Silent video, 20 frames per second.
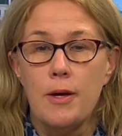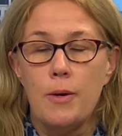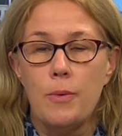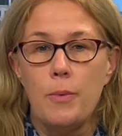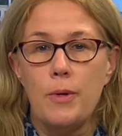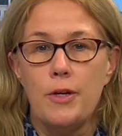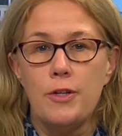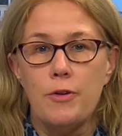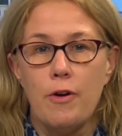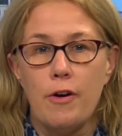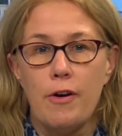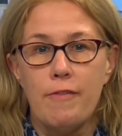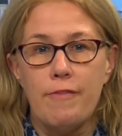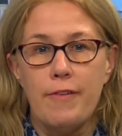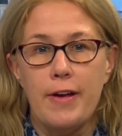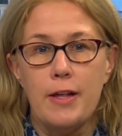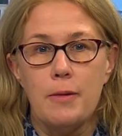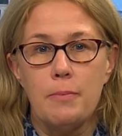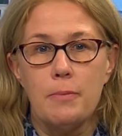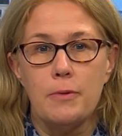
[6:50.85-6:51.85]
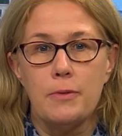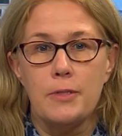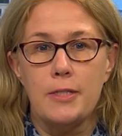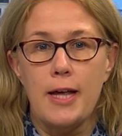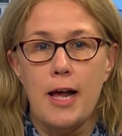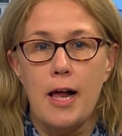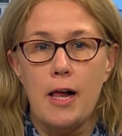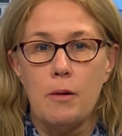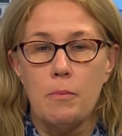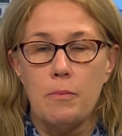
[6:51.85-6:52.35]
which are available to
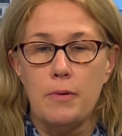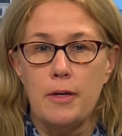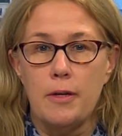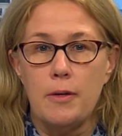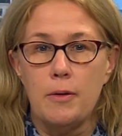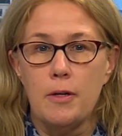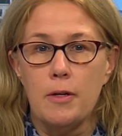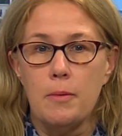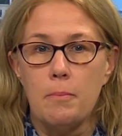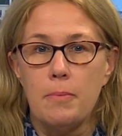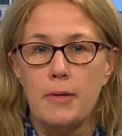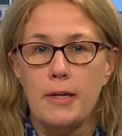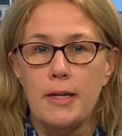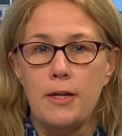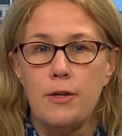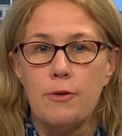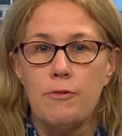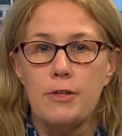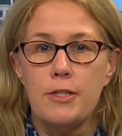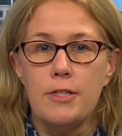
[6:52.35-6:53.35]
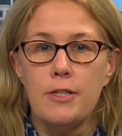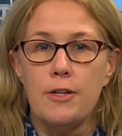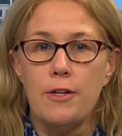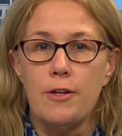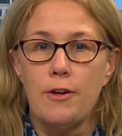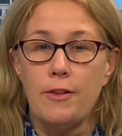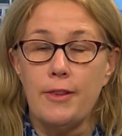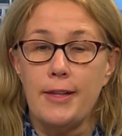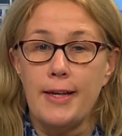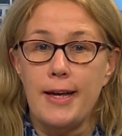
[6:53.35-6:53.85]
help you complete your return
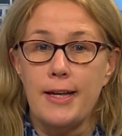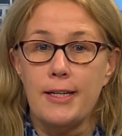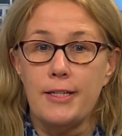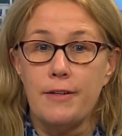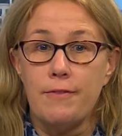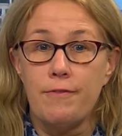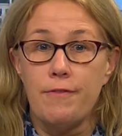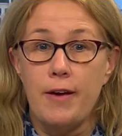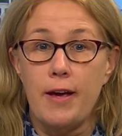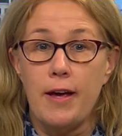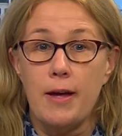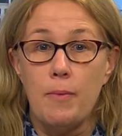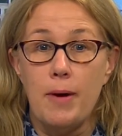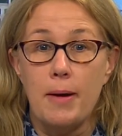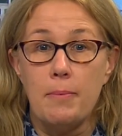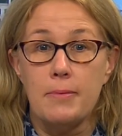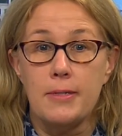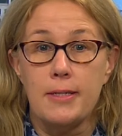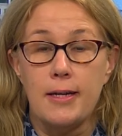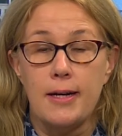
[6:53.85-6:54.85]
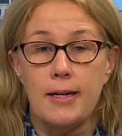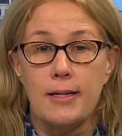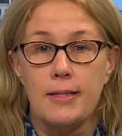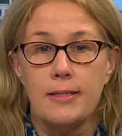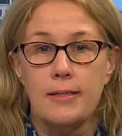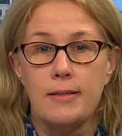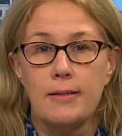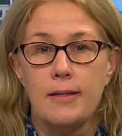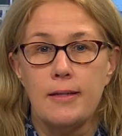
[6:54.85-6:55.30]
on the ESFA website.